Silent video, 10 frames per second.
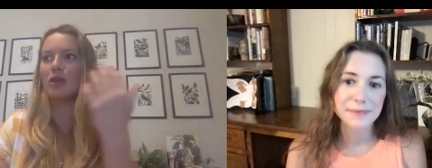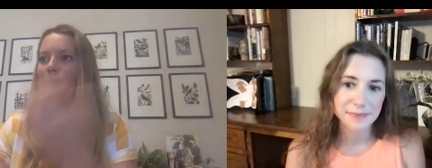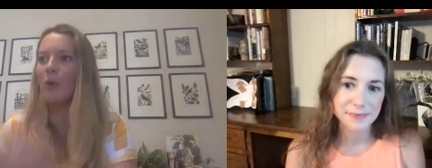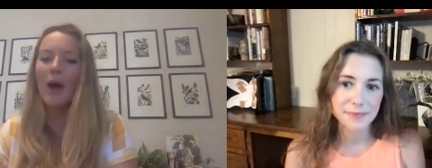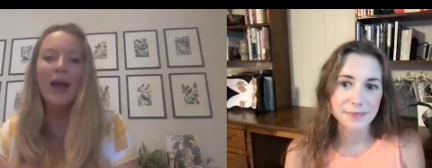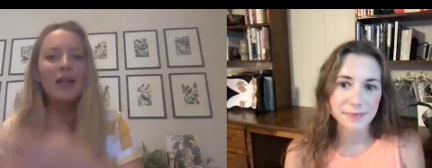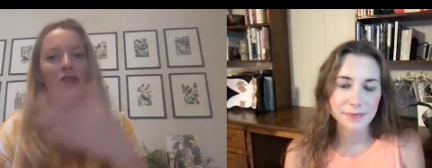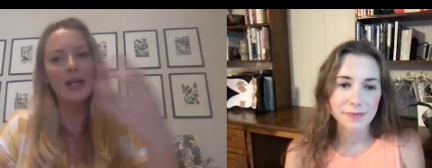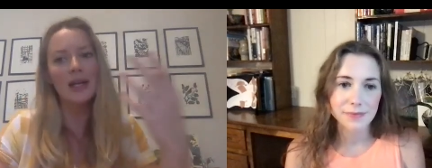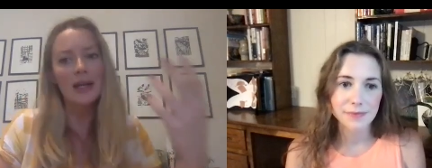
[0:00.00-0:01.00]
Speaker 1: to more
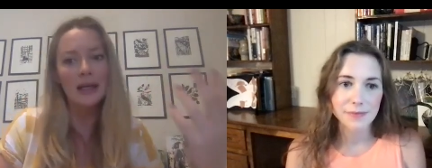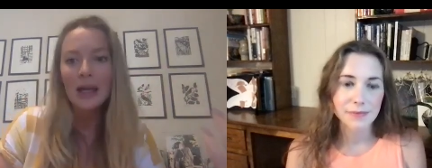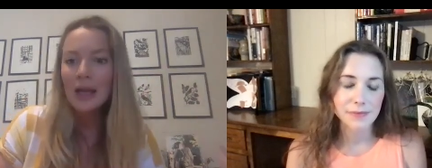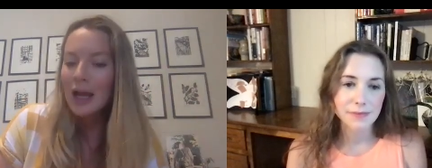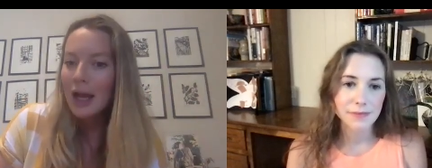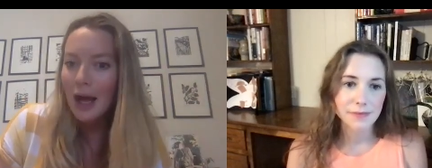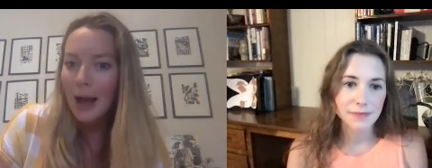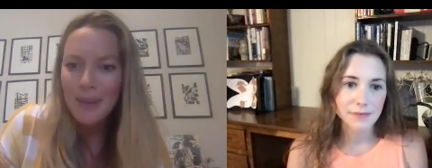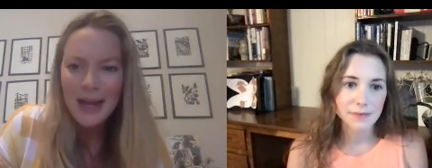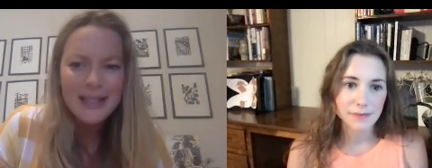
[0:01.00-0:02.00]
energy and uh,
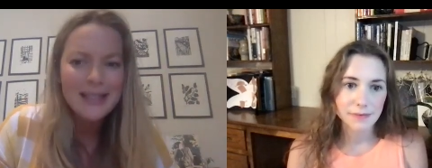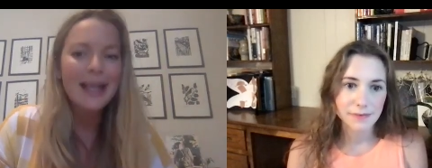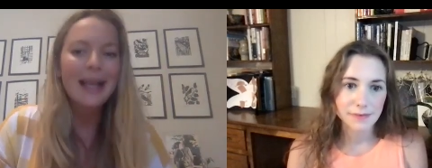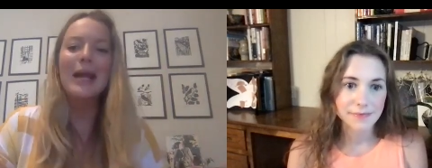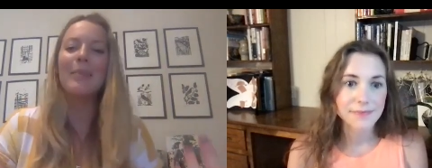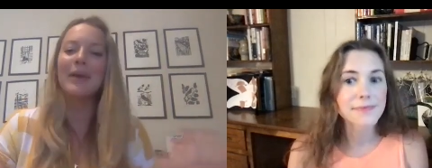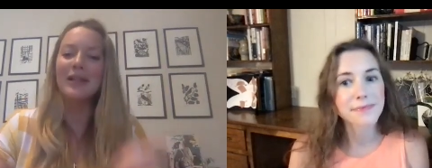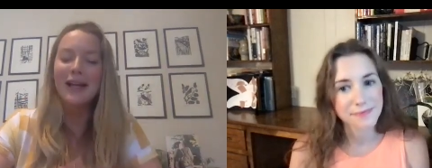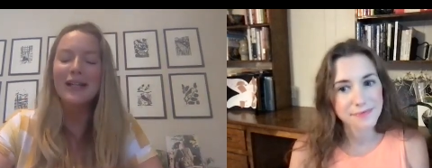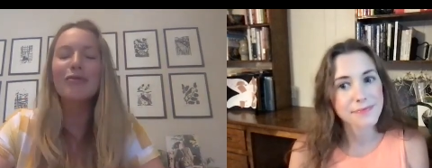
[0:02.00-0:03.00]
better sleep.
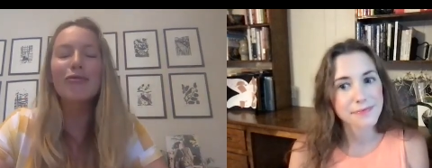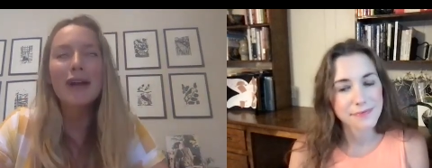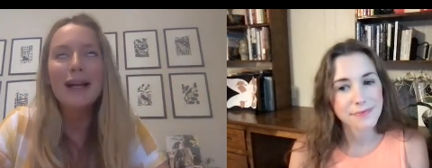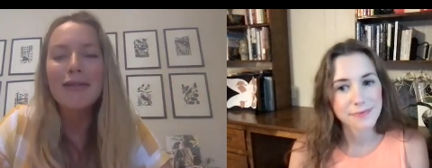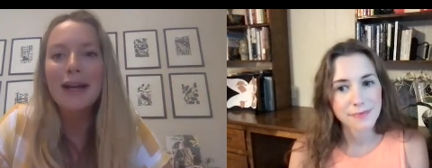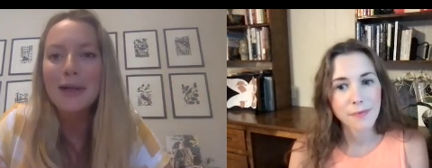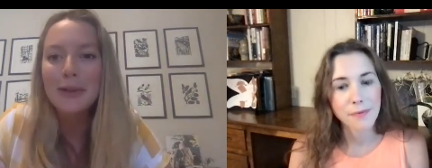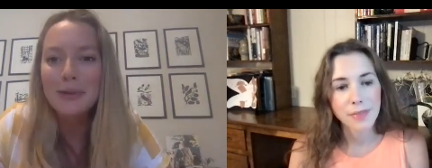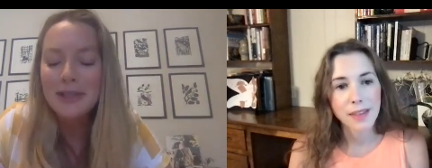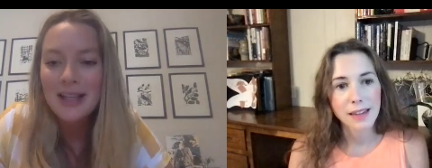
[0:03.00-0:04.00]
And it's really, really
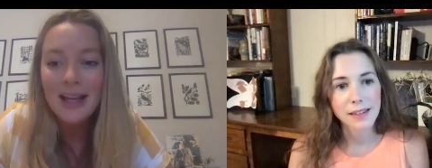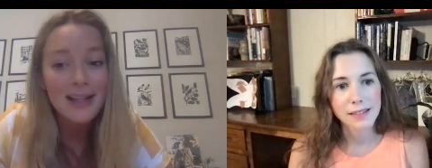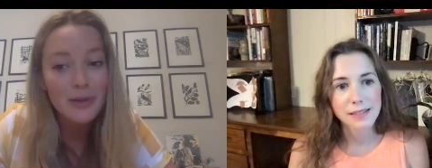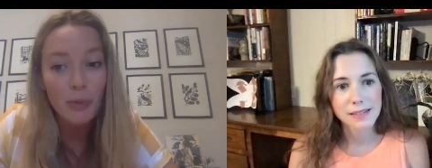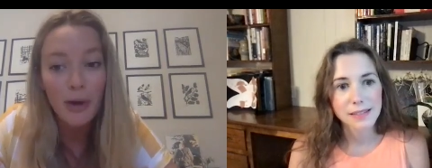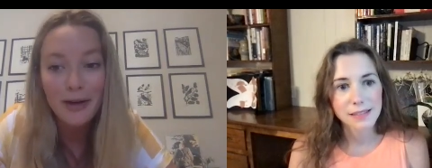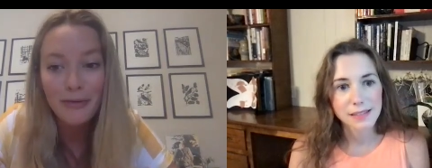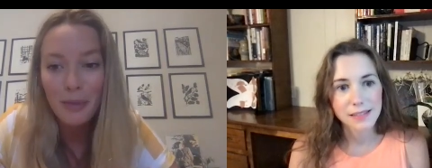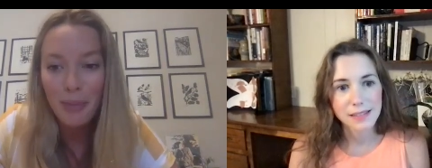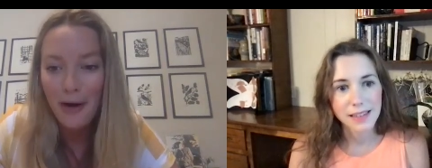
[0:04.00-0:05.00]
cool to see. And it's a
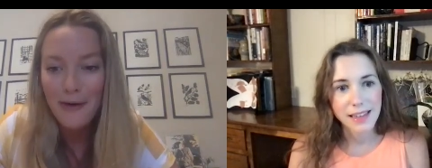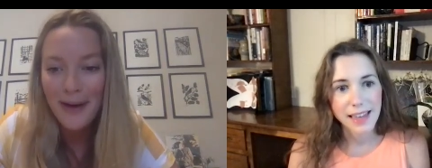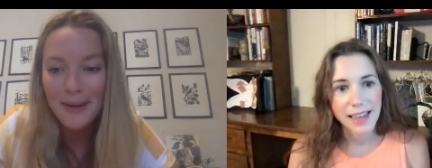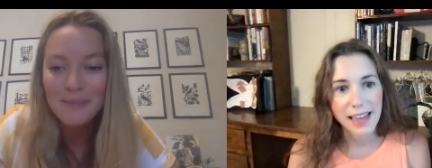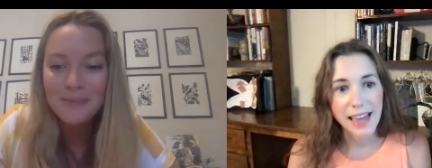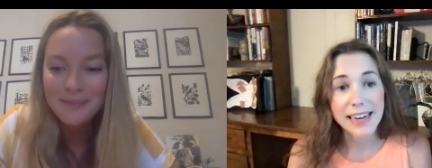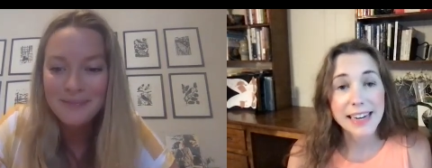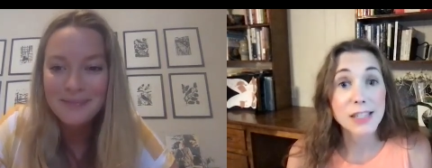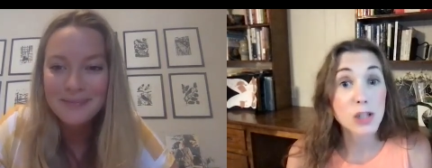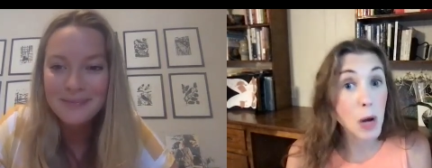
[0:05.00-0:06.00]
wonderful program.
Speaker 2: And
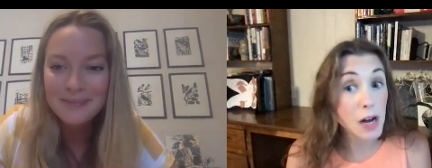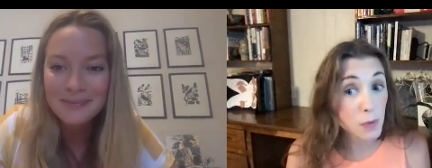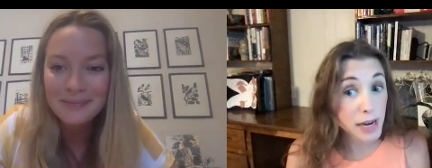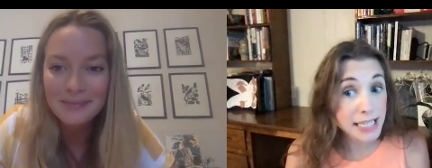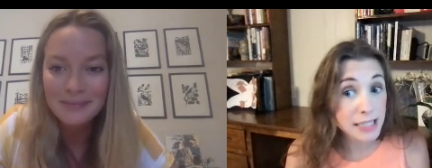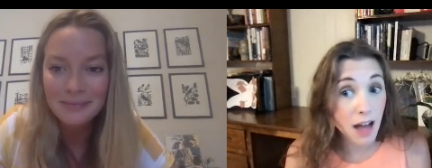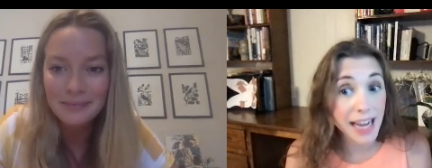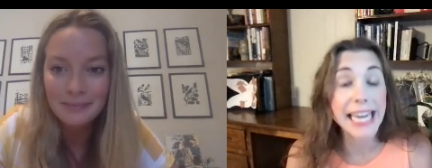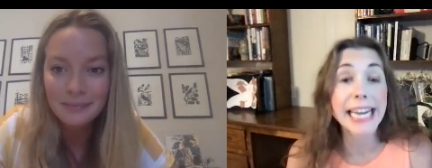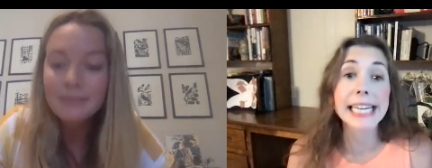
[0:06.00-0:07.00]
it's 12 weeks long
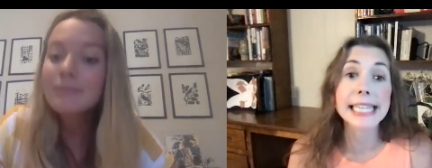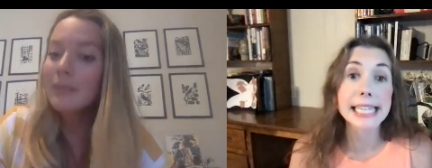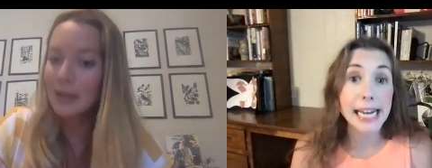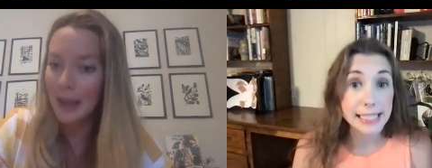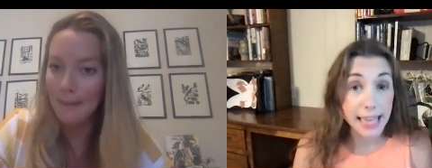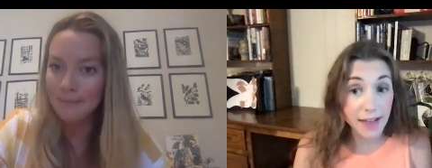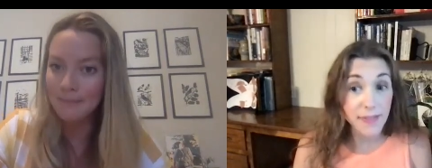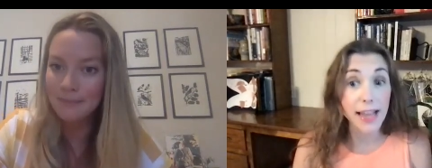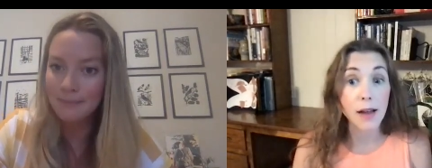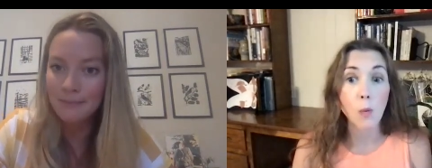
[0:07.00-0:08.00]
and it does have
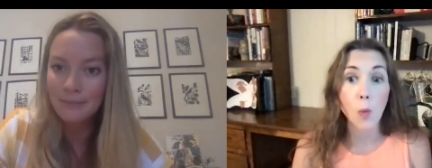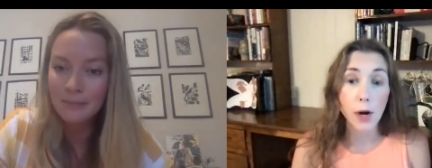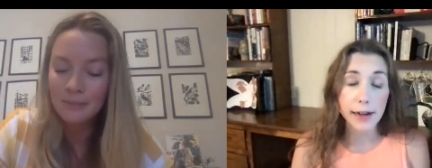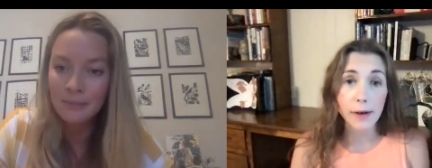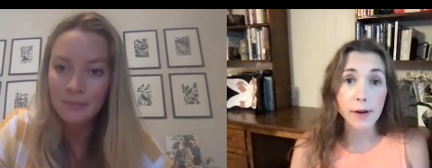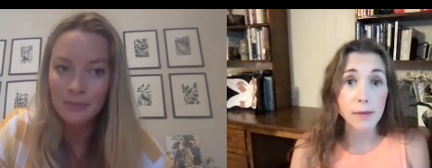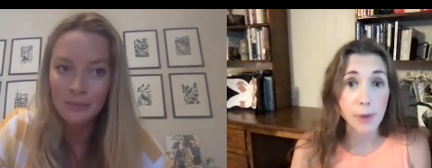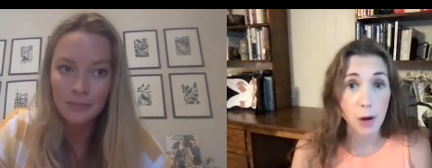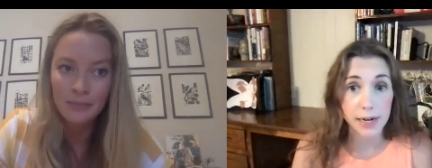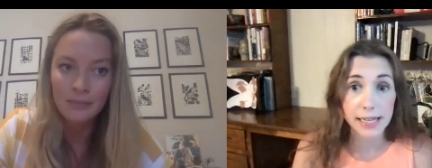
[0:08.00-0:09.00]
a workout
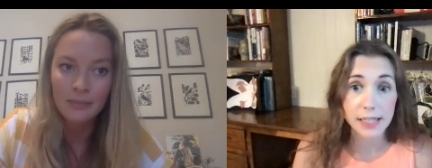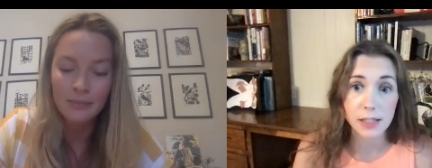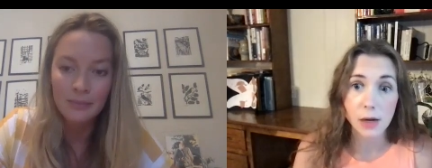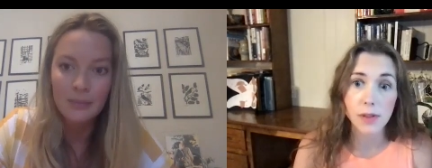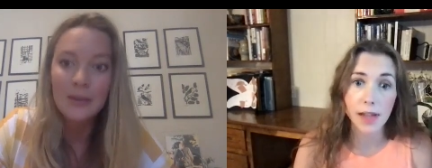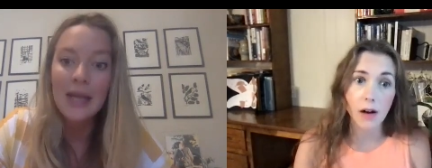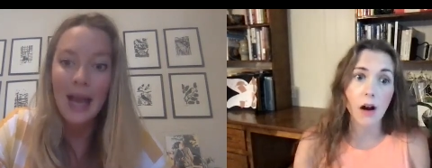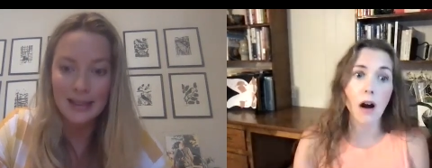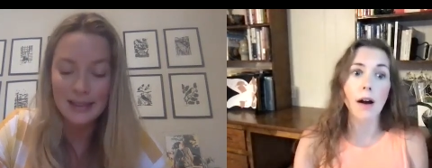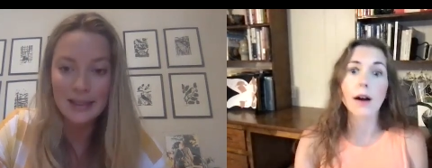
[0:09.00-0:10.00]
component. So there
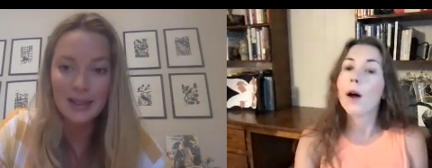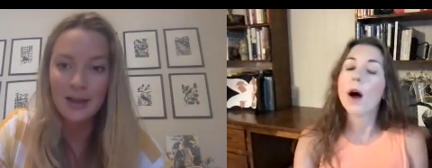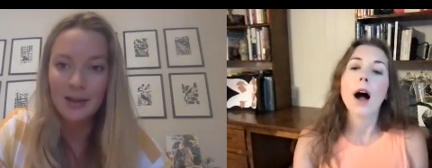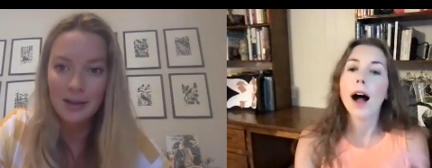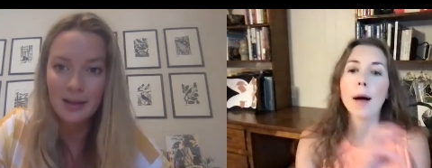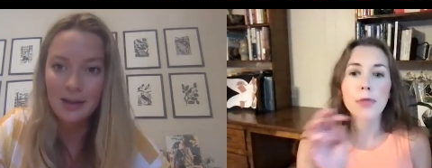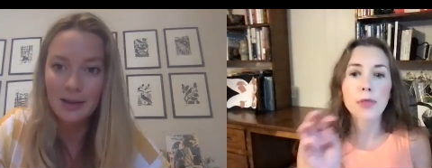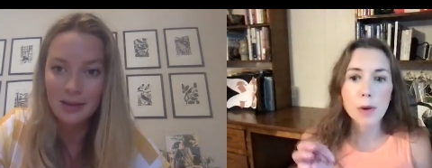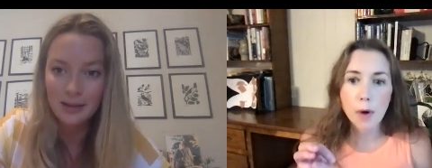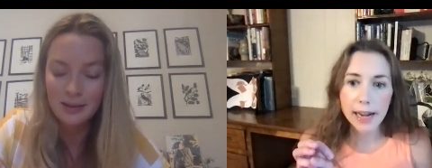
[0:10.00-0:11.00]
are, um,
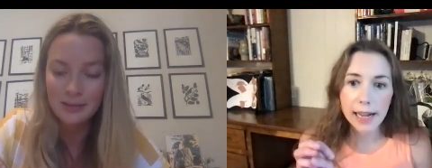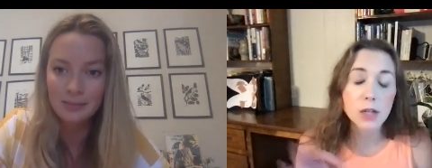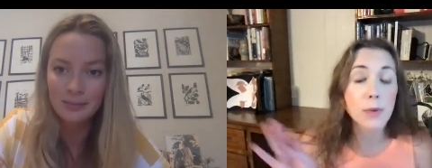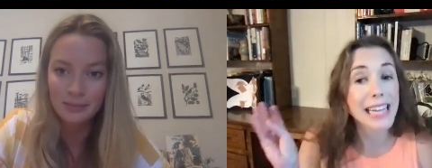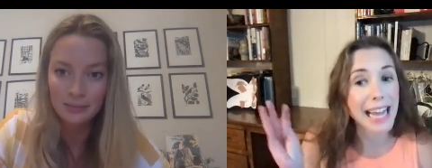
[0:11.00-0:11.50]
three workouts a week